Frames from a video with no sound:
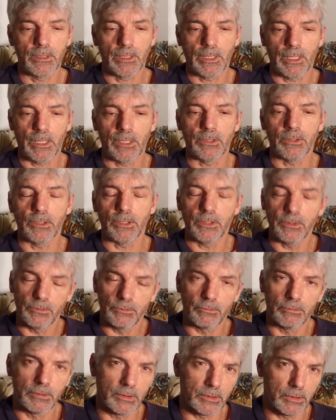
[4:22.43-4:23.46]
And
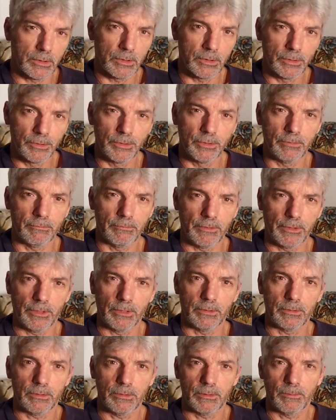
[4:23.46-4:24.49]
Israel heard of
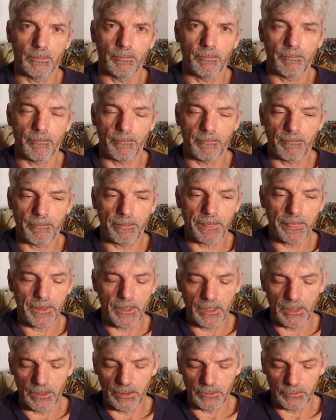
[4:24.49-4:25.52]
it.
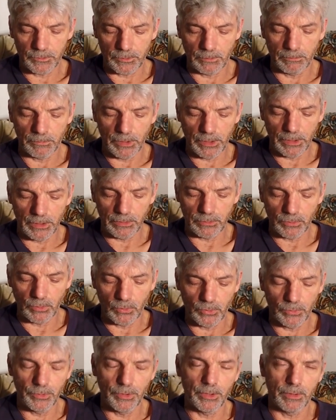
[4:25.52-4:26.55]
Somebody
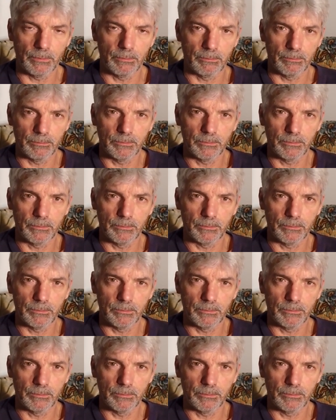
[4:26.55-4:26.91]
told him.